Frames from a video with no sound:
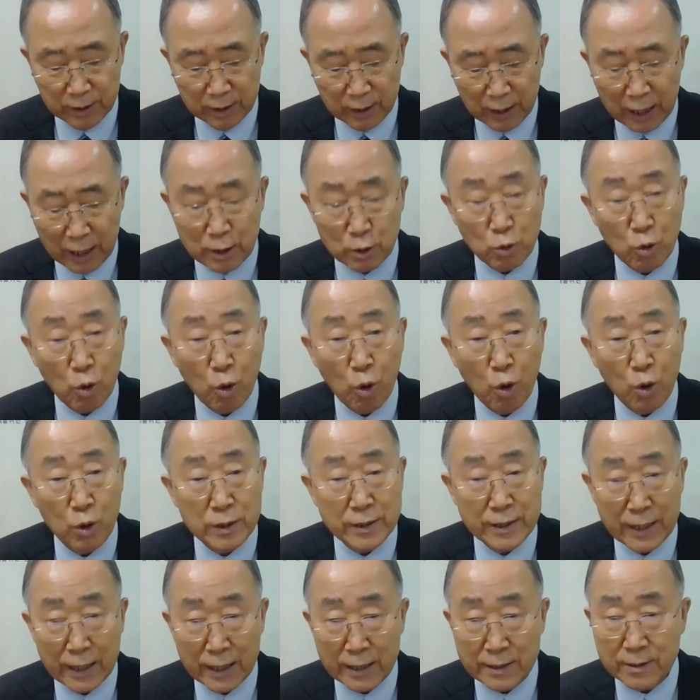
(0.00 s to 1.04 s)
I call
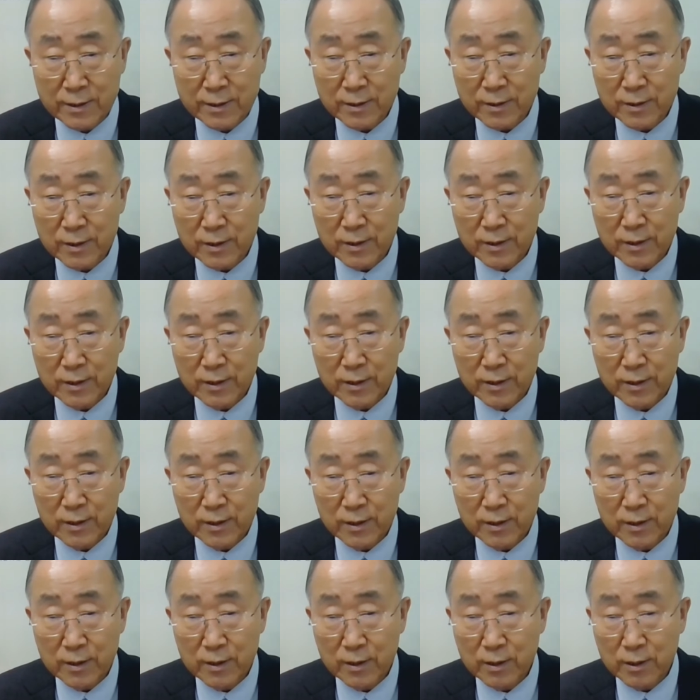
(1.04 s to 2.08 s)
that
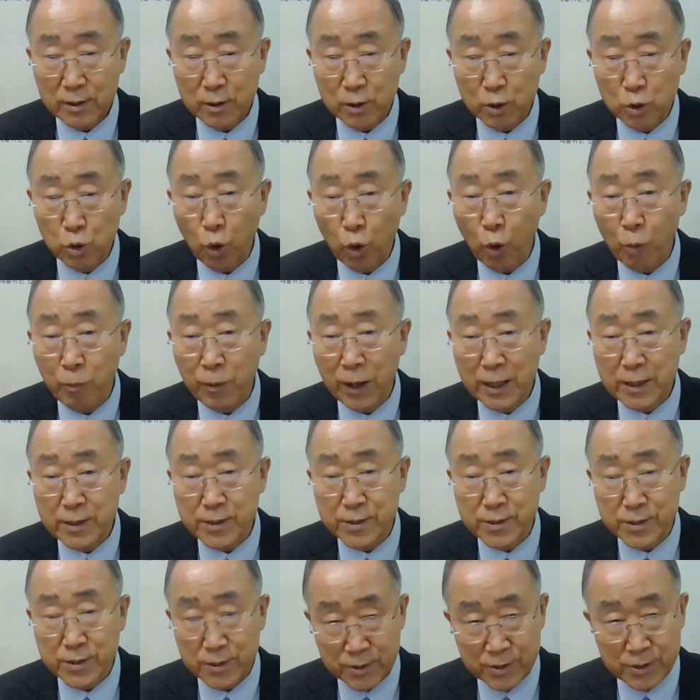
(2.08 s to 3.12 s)
global
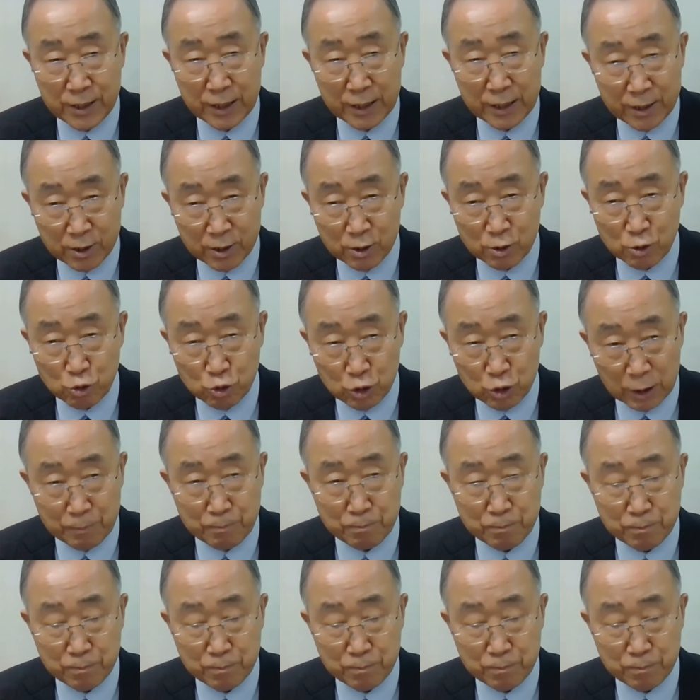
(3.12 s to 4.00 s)
citizenship.